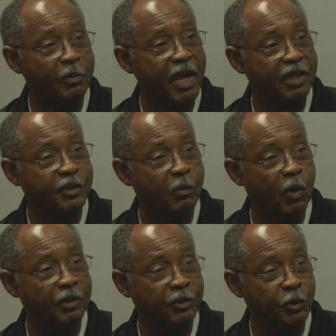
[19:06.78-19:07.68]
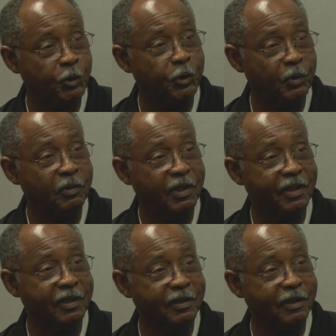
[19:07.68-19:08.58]
basketball than you do,
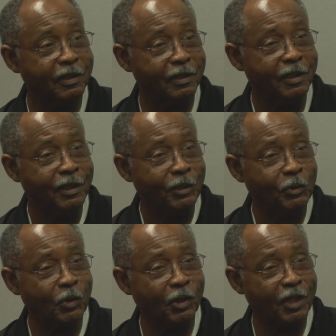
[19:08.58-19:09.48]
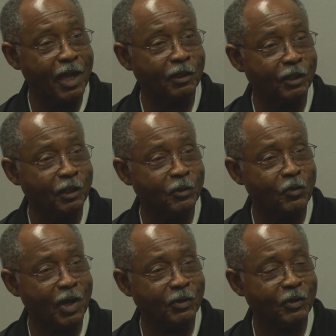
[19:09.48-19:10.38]
and you are the athletic
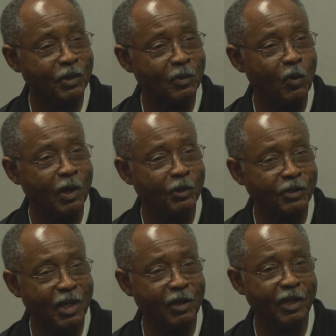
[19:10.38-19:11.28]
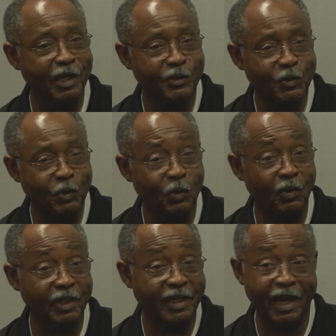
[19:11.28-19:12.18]
director at Watertown High
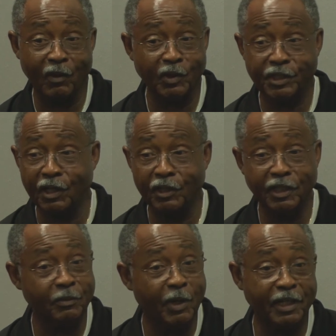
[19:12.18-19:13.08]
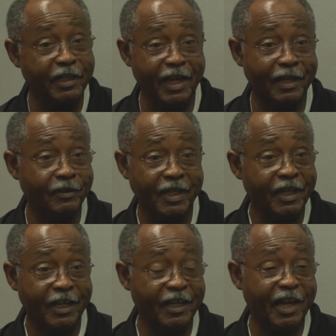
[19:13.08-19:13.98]
School, and I would tell anybody that,
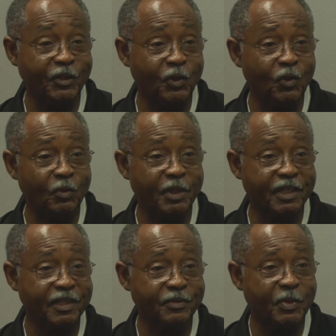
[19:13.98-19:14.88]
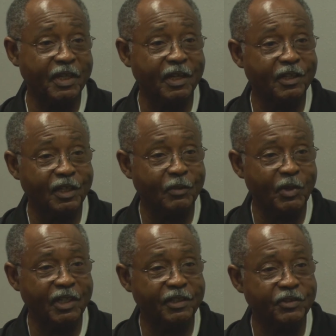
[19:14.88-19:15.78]
and I do, because being on the
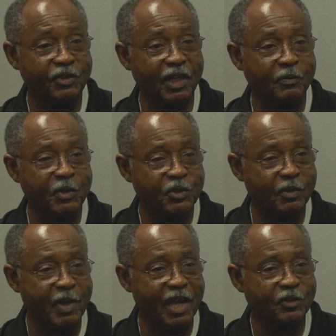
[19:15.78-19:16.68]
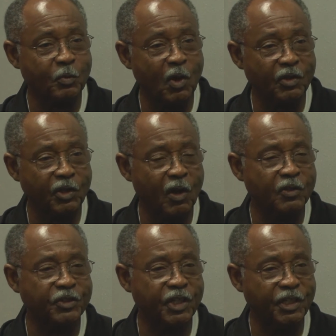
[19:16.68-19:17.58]
committee to select Mr. Basketball, your
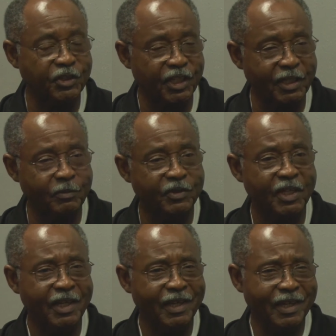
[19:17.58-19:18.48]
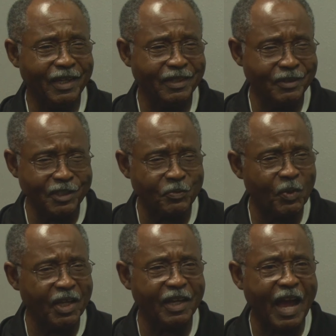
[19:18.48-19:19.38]
all-state teams, and just
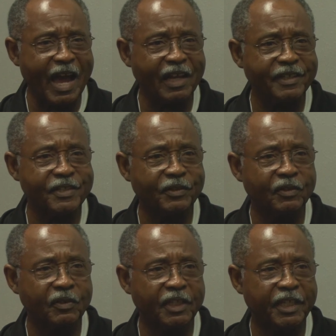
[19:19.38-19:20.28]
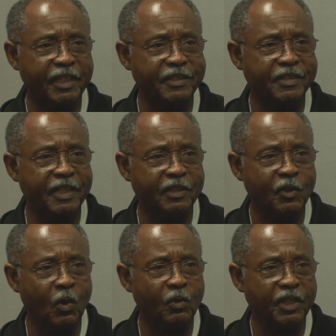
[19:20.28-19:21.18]
being honest to kids that
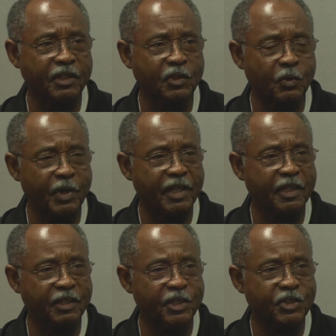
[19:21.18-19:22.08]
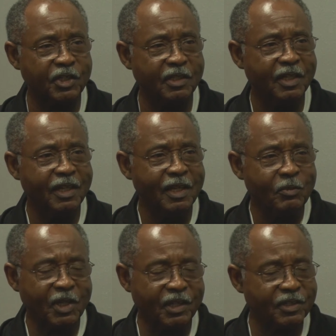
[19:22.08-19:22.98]
don't get the recognition,
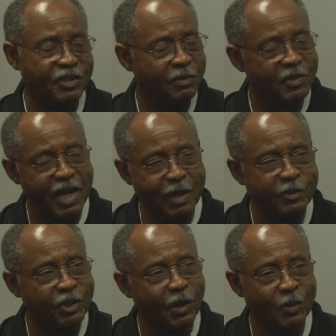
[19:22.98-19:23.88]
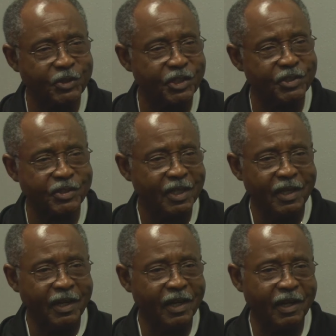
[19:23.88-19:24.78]
because sometimes coaches
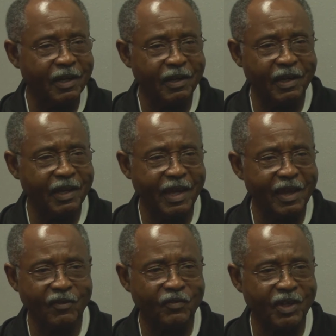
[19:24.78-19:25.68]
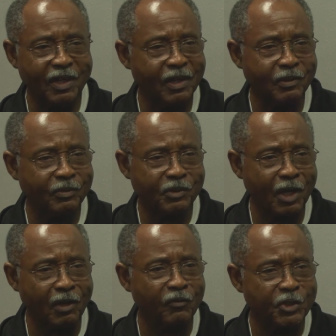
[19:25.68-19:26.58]
have
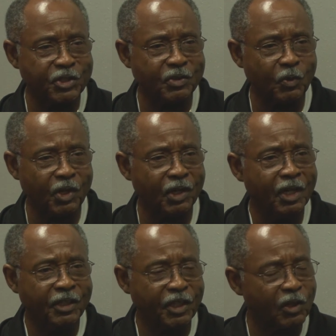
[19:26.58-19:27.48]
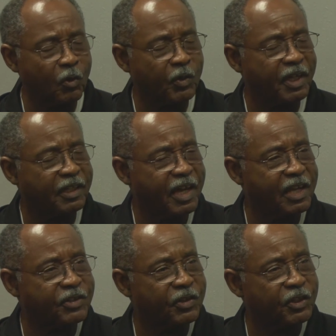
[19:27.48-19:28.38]
tunnel vision where they don't
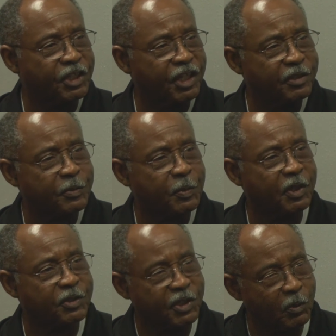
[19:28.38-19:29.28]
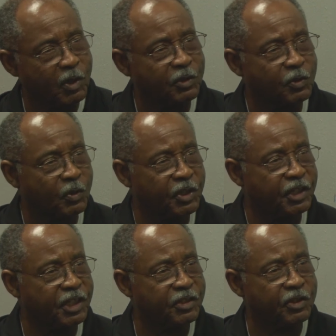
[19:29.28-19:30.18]
recognize other kids because they want to throw their
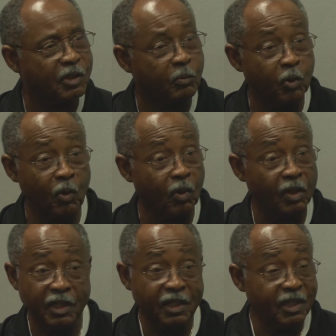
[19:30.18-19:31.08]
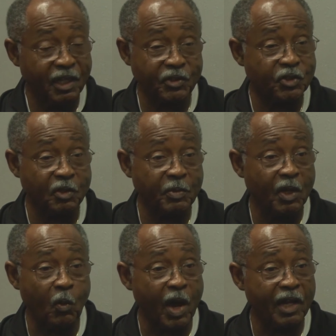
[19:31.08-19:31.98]
kids in a pool. It should be a
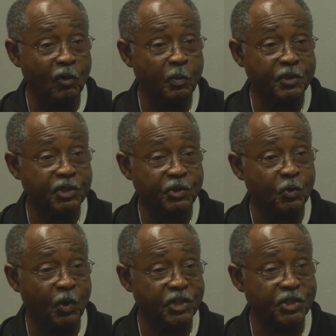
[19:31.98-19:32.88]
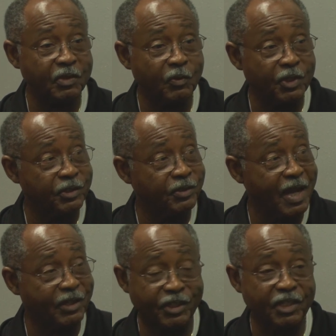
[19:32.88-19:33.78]
wide open situation where you
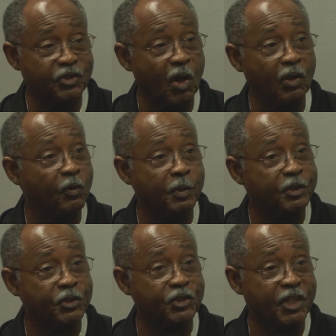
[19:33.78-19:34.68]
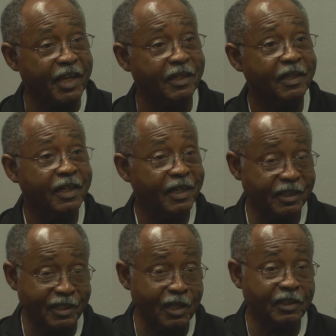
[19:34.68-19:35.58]
got kids all over the state,
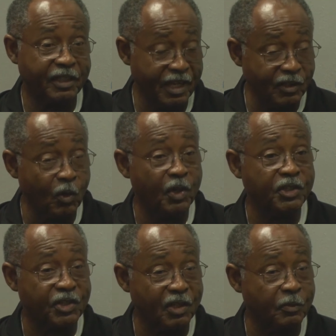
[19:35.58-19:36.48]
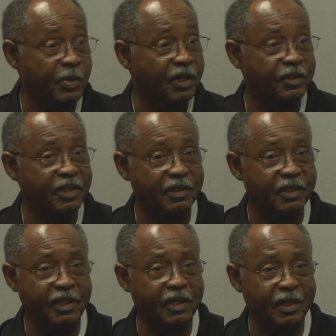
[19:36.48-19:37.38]
and they know each other better than
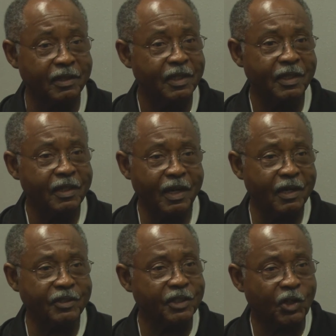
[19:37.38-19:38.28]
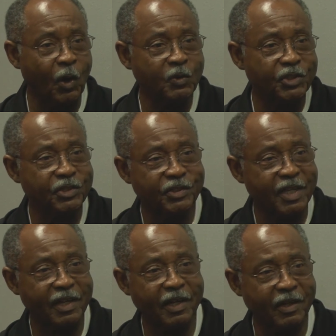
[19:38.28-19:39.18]
the coaches
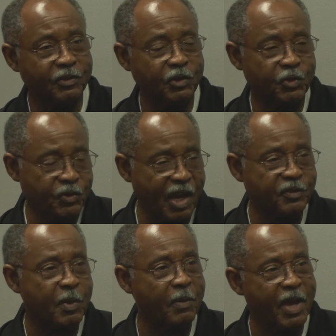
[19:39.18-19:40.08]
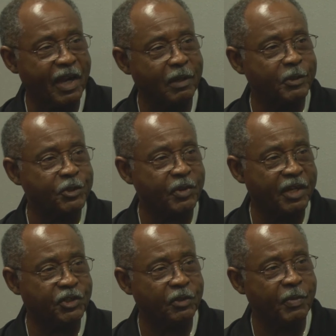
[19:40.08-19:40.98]
that are, you scratch my back, I'm going to
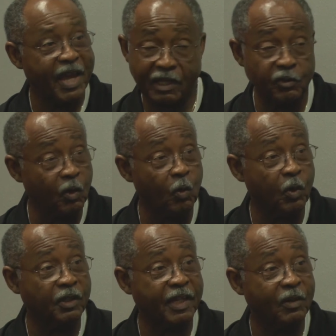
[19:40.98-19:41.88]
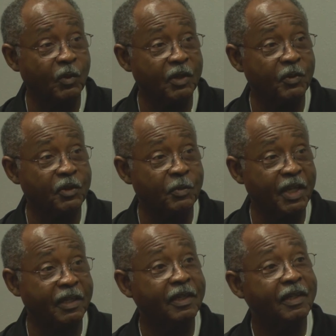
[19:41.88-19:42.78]
scratch your back. It don't work that way with
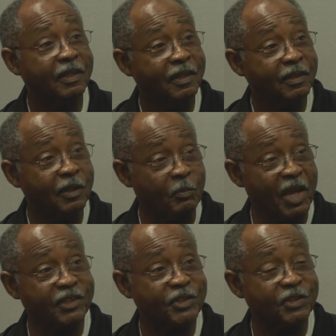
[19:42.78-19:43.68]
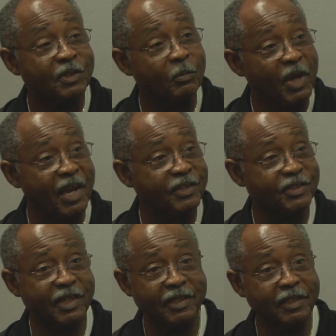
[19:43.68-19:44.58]
me. The best is the
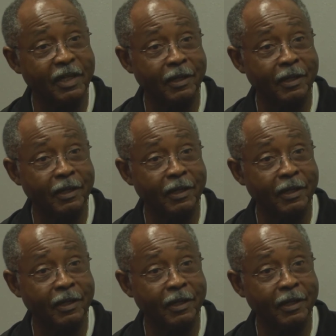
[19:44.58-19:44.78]
best, and